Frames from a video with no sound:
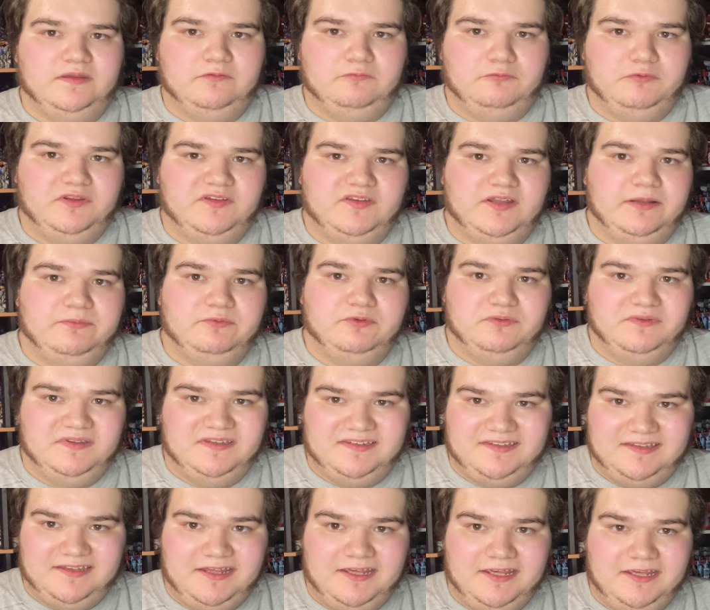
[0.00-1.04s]
stopped doing
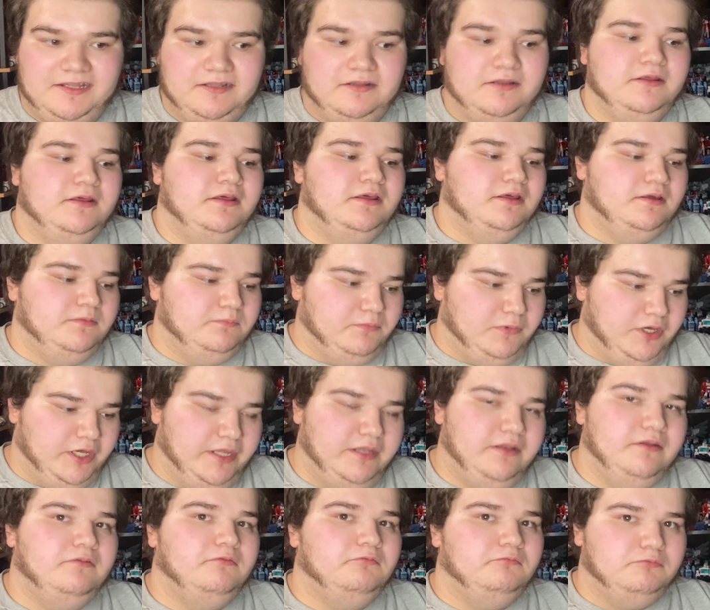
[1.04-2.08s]
this at 8, but
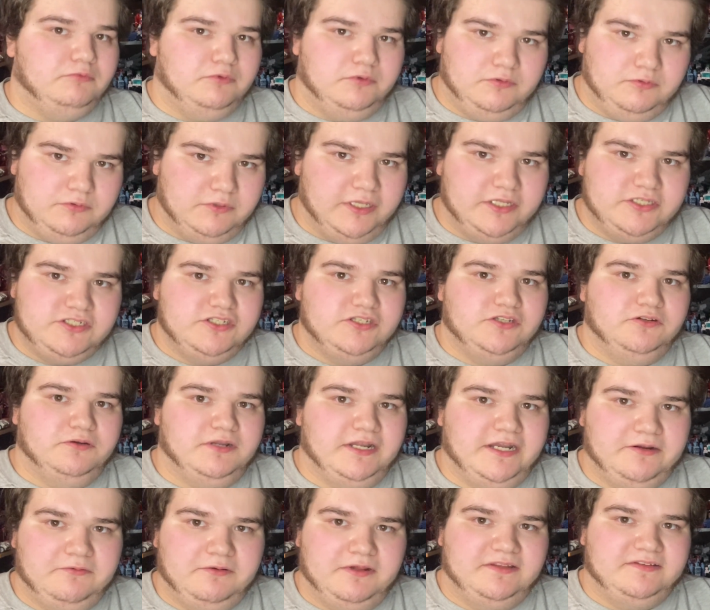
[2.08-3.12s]
we'll let you do it
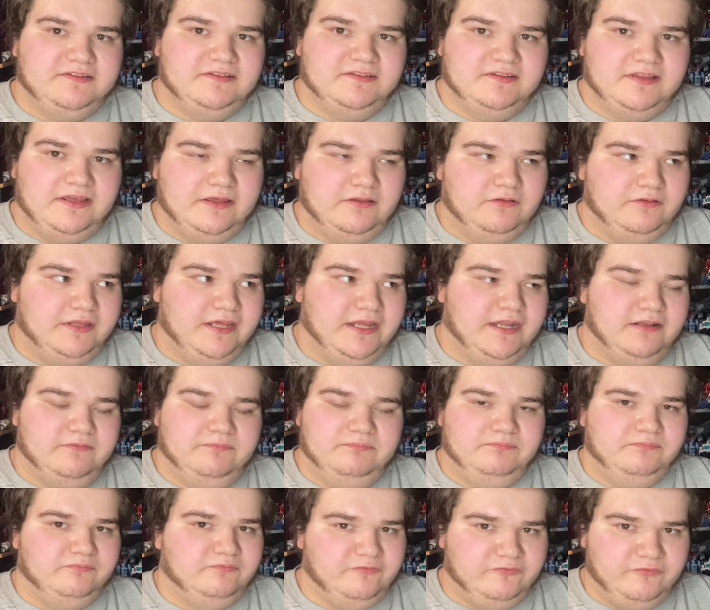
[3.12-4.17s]
anyways because I only had a
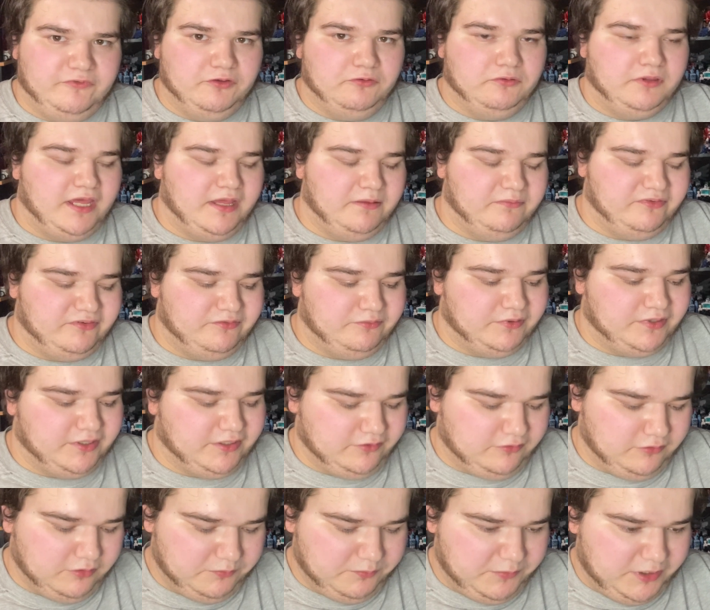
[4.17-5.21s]
few games." Is what they
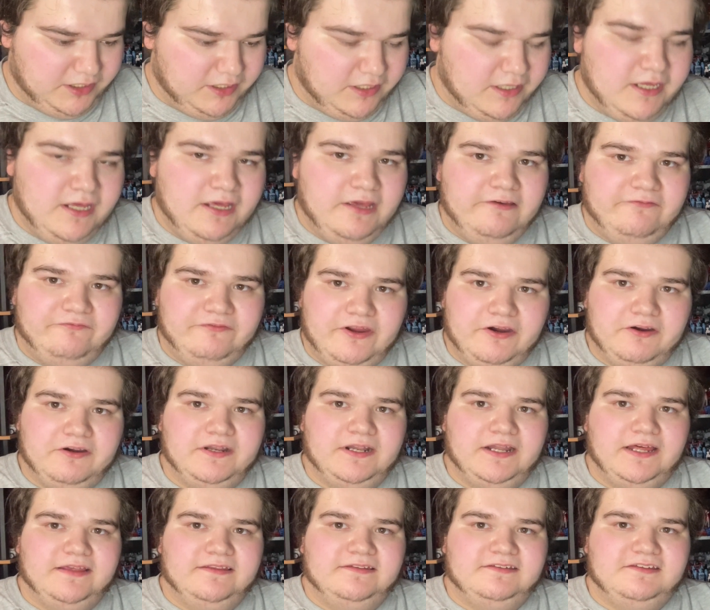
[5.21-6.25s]
told me. Very
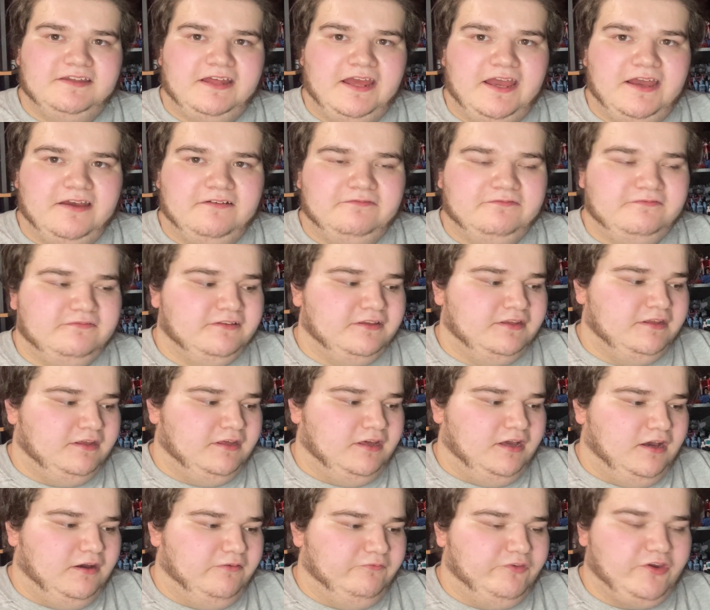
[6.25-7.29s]
nice staff.
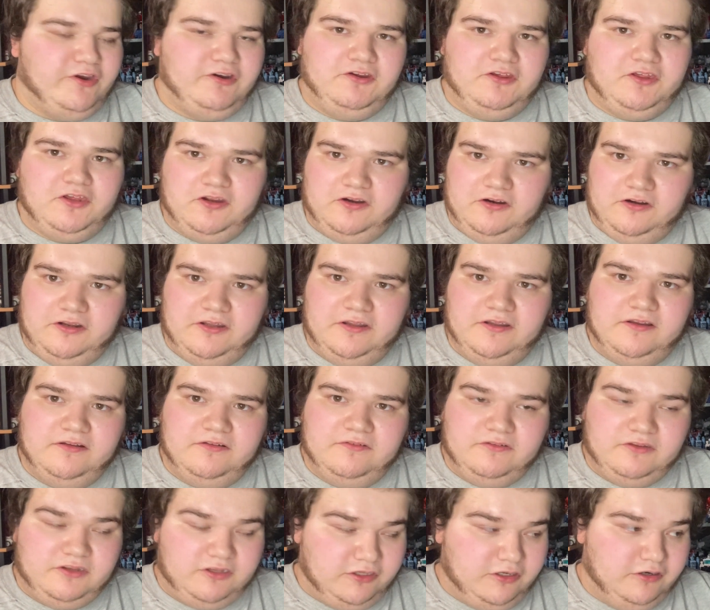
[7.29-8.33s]
Very
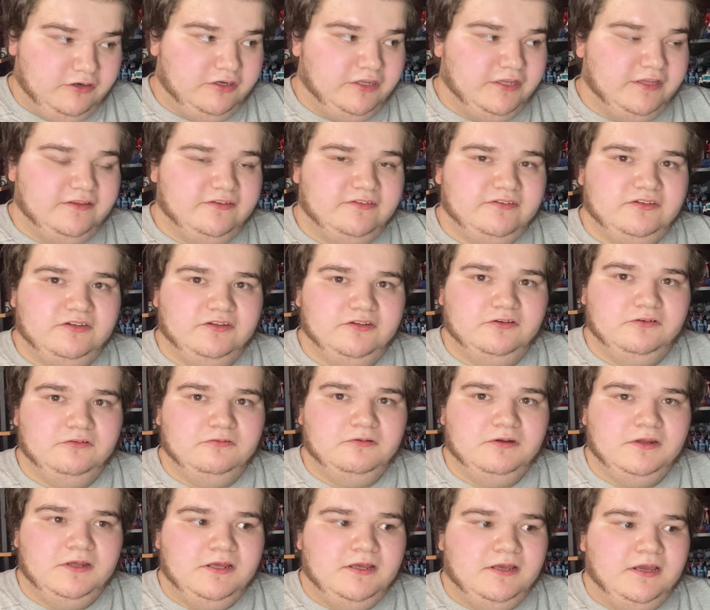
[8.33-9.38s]
courteous too.
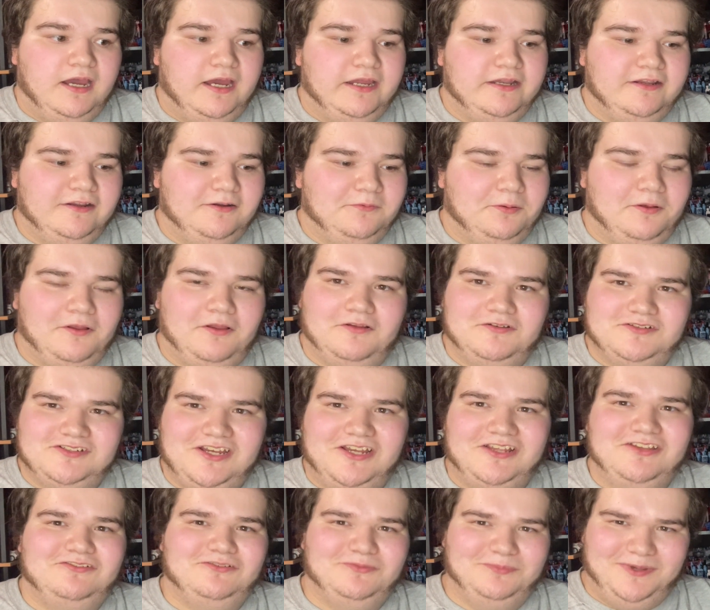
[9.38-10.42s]
I did
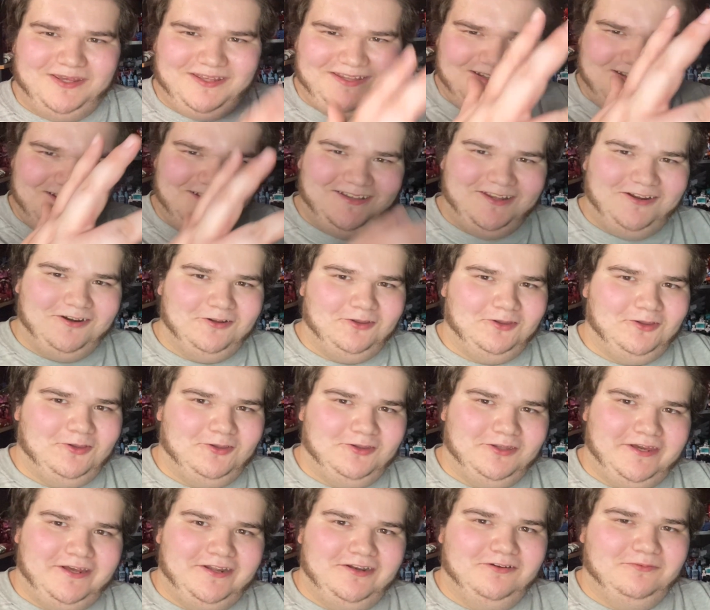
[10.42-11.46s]
apologize for being there a little
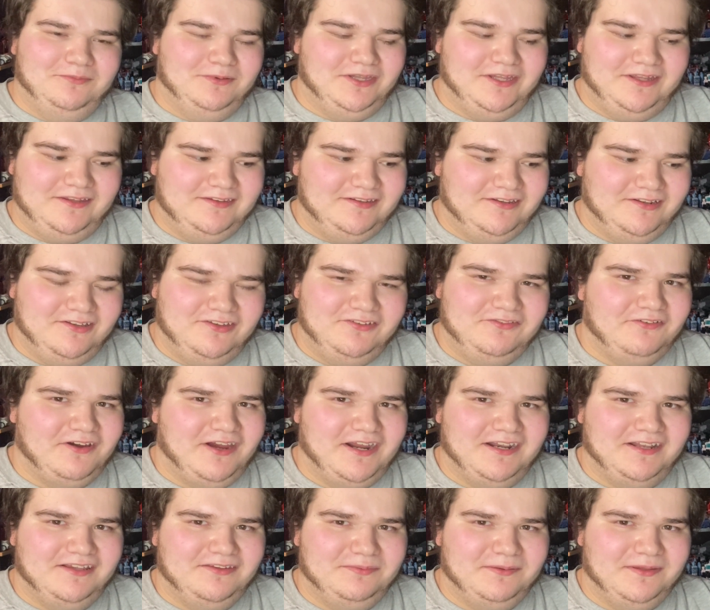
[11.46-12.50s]
later, but they said it's
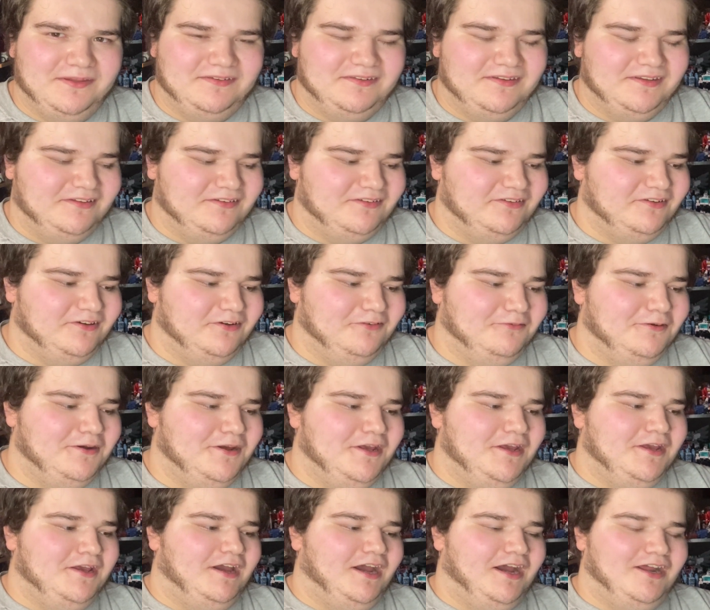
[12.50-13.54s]
fine, it's business, so
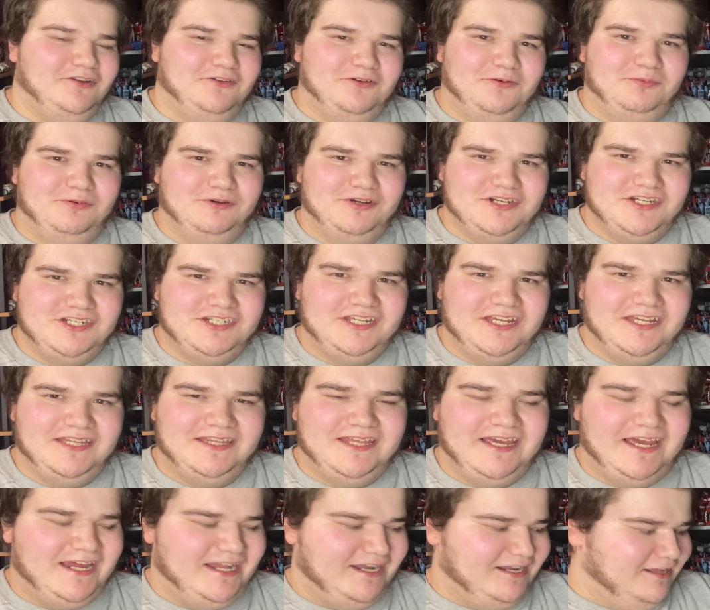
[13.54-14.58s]
I do appreciate
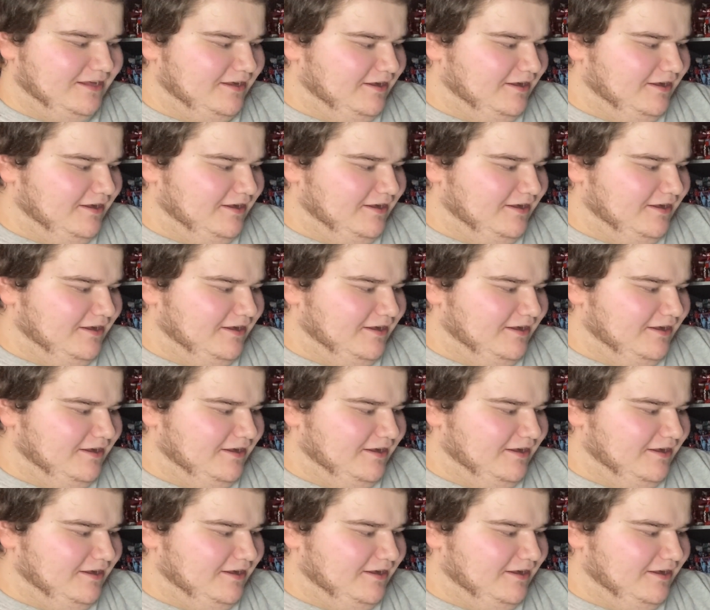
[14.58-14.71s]
that.